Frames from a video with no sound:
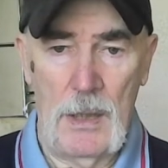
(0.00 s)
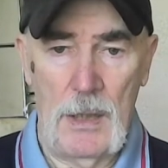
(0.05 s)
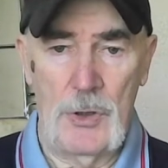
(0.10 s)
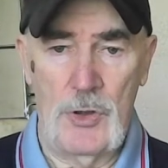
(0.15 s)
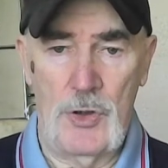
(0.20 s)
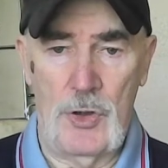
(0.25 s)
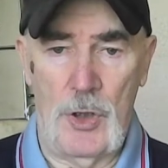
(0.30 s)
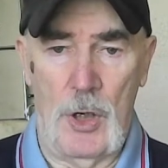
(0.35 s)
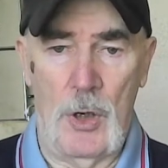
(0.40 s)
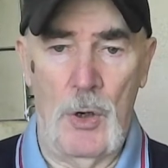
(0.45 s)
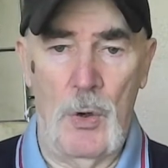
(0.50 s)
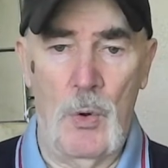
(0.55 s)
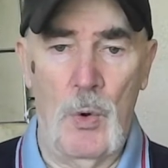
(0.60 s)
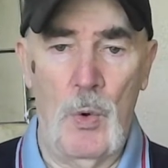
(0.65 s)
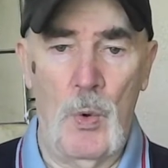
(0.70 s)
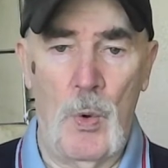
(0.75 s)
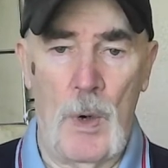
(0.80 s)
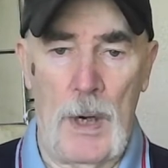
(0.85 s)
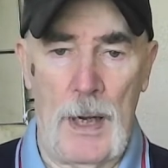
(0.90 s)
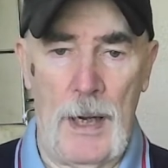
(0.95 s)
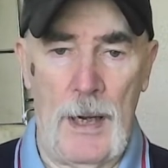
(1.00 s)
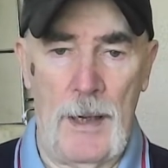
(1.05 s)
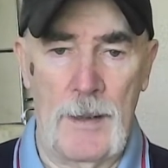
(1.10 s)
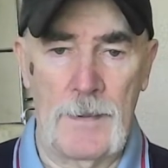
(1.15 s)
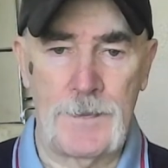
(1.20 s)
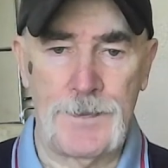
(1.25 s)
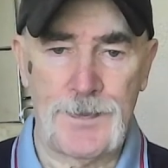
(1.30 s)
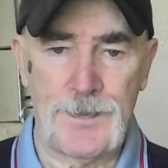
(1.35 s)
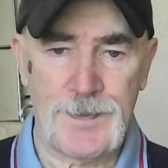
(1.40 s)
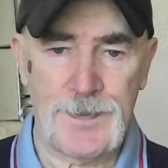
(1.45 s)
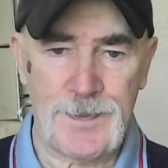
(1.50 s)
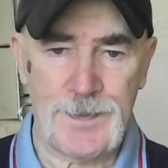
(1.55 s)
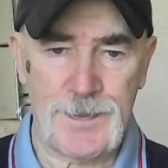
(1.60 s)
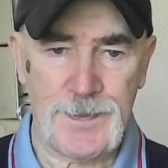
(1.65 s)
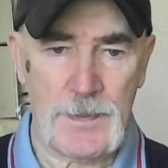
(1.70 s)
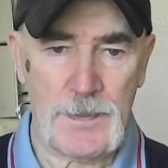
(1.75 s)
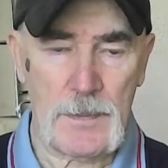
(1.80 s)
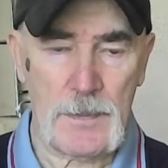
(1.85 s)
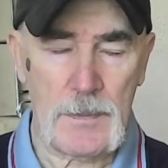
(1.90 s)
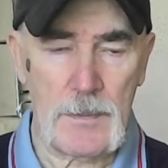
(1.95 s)
So
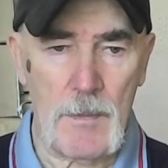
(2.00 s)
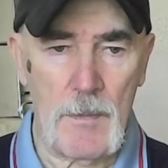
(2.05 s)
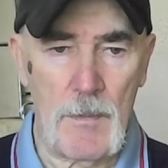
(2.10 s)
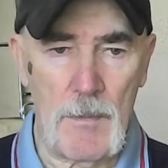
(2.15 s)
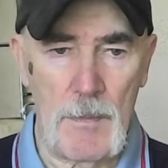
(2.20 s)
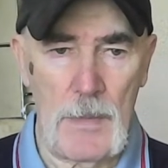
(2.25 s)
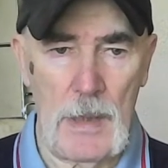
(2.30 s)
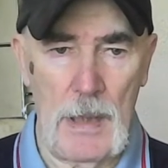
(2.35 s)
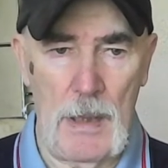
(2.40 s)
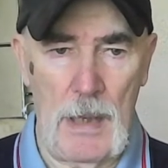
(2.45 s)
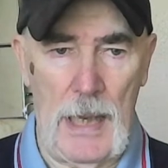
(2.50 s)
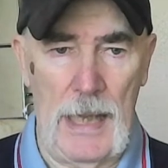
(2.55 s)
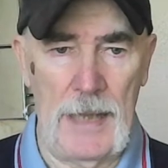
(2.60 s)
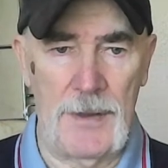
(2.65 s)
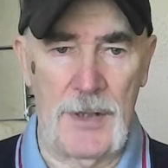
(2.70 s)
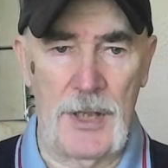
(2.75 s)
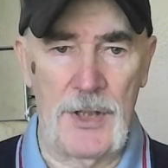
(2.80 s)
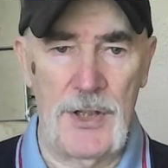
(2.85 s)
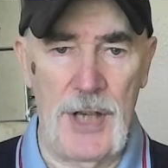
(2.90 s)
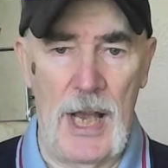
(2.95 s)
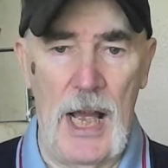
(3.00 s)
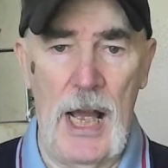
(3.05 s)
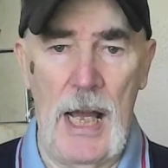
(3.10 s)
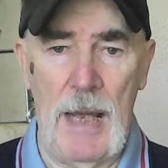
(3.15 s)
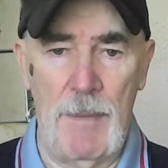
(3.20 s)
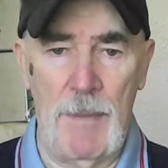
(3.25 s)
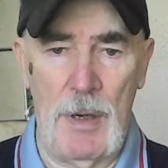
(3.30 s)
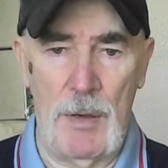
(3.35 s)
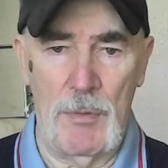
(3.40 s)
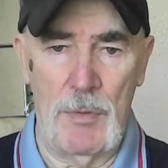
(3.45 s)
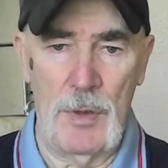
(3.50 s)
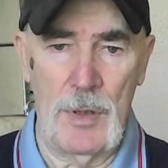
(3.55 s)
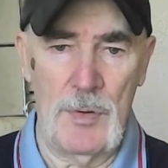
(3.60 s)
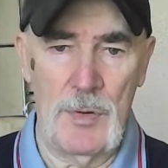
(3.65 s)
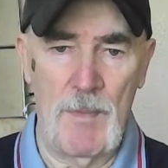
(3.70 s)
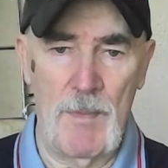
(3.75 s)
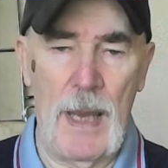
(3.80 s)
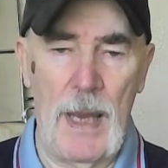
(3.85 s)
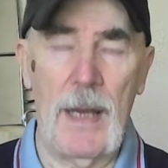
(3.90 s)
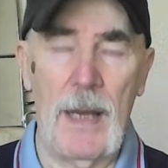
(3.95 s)
at the time it
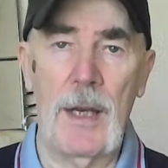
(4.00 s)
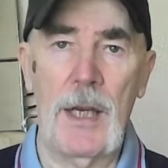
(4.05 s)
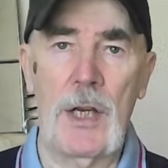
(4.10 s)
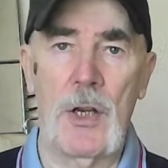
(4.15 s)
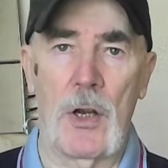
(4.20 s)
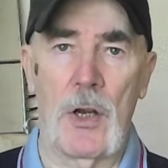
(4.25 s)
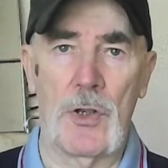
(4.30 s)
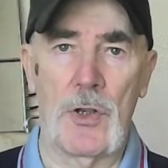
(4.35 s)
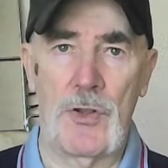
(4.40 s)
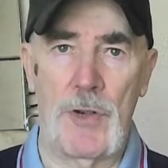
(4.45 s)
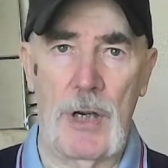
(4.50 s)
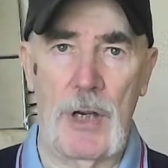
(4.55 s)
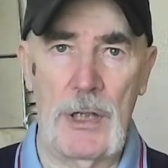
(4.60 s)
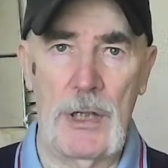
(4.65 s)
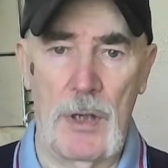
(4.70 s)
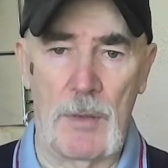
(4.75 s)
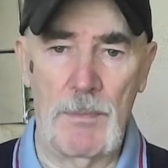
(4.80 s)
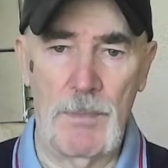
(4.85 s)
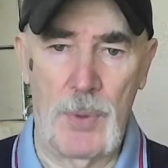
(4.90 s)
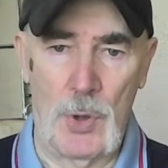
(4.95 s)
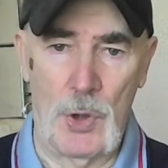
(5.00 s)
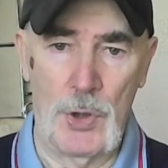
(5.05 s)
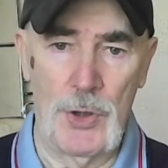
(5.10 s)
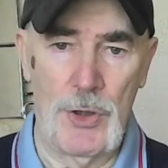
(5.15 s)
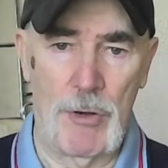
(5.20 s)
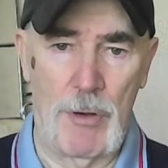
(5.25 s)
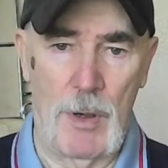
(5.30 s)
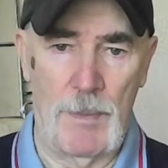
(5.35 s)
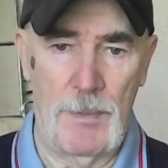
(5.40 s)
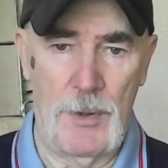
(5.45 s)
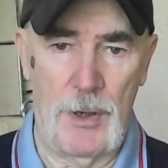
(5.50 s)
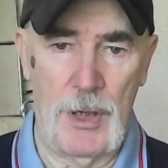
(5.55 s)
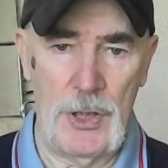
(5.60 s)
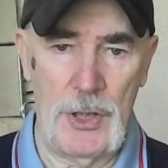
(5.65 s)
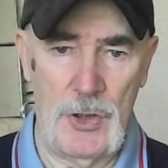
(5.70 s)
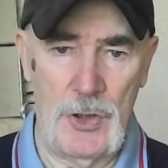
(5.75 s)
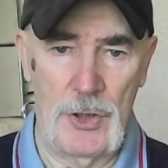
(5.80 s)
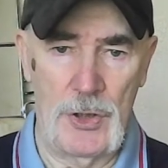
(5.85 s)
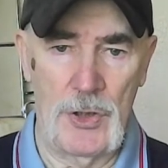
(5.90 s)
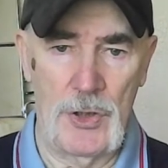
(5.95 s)
was mainly concentrated on border
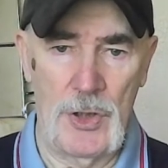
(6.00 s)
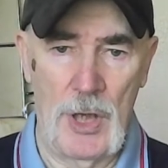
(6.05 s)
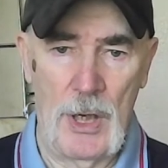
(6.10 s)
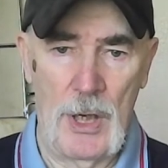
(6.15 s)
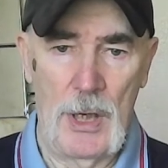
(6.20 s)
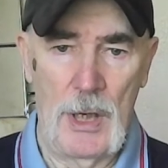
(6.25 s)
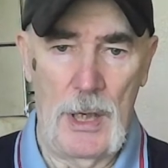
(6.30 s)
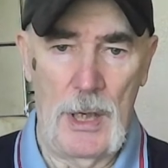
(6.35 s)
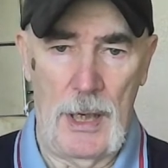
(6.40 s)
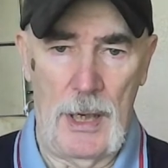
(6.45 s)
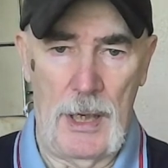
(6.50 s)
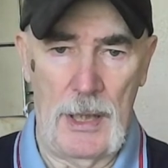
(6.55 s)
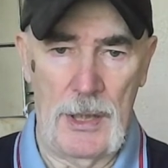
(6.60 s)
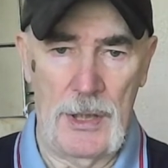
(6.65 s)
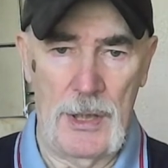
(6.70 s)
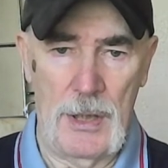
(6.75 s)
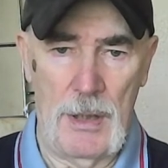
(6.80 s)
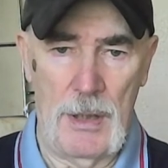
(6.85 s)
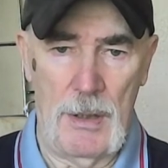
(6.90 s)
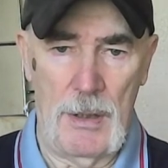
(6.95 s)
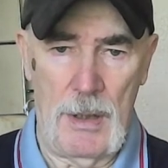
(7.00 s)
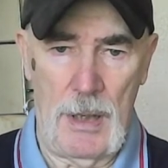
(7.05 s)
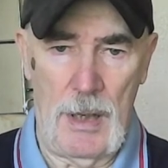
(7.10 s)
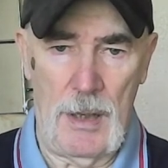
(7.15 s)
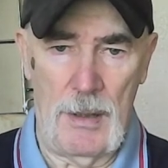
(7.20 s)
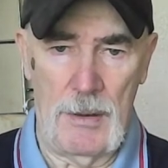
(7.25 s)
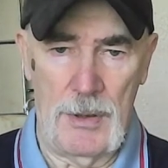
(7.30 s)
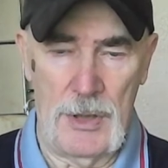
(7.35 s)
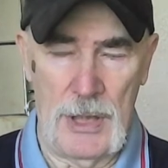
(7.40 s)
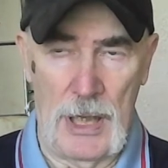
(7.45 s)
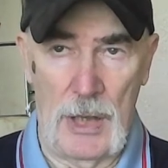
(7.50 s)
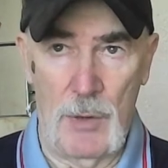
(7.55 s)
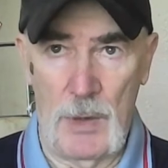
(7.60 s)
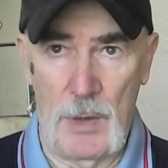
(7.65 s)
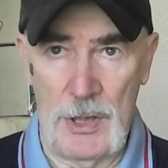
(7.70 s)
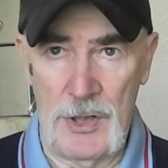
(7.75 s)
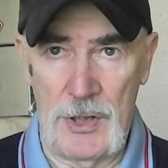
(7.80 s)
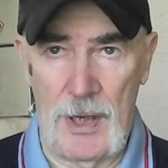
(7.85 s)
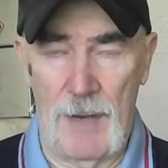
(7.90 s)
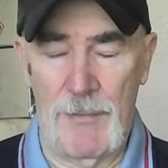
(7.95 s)
operations,
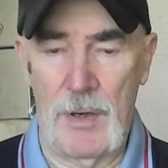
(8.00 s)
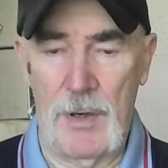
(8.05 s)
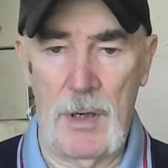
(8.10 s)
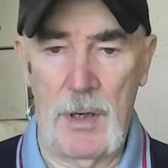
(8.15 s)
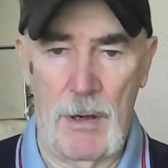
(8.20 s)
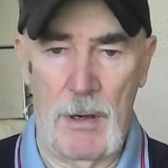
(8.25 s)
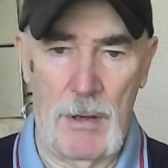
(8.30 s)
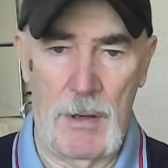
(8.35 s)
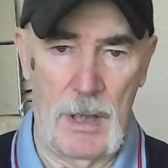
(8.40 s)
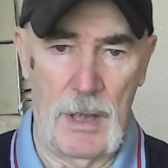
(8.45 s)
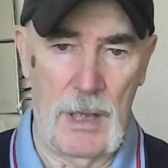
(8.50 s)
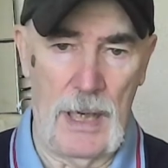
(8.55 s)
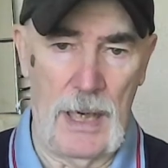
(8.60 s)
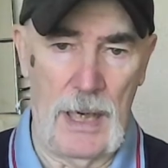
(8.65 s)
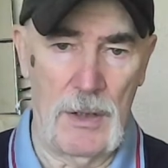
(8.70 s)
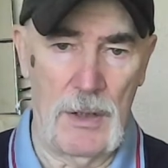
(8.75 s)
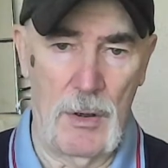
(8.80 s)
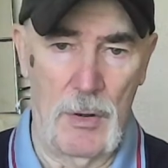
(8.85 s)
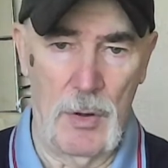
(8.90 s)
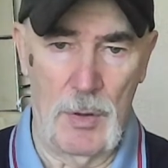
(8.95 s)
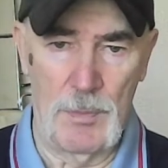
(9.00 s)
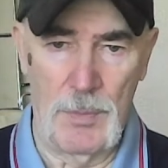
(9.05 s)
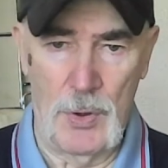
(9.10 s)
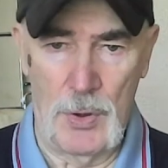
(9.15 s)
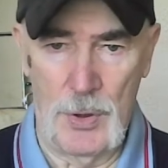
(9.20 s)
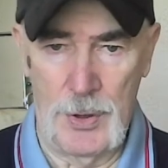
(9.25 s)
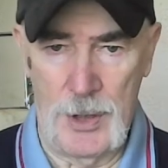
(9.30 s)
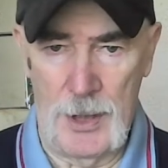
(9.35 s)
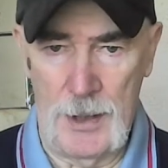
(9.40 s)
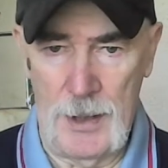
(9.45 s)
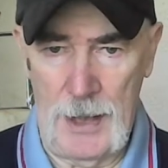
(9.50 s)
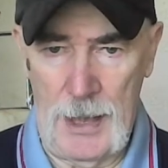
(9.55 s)
Southwest Africa, Angola border